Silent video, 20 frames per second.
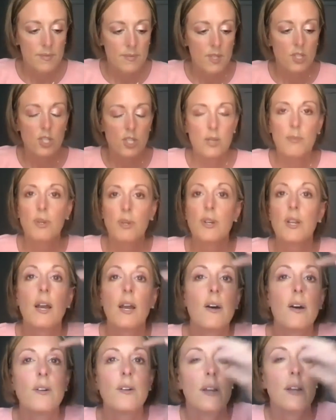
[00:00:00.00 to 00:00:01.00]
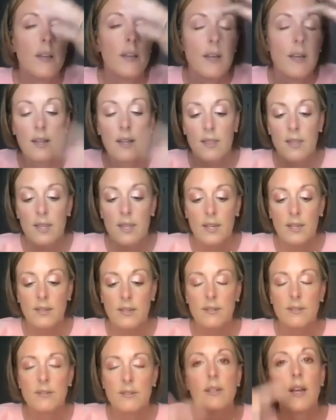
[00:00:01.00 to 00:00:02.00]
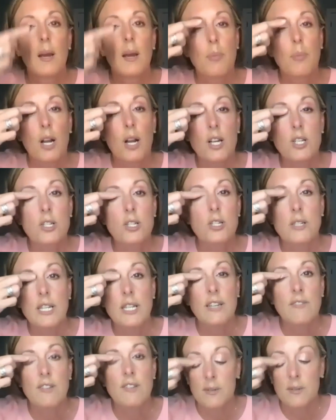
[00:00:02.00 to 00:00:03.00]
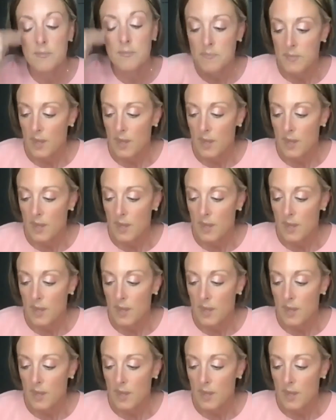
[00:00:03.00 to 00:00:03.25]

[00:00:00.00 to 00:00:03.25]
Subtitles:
shimmer down than a brush even.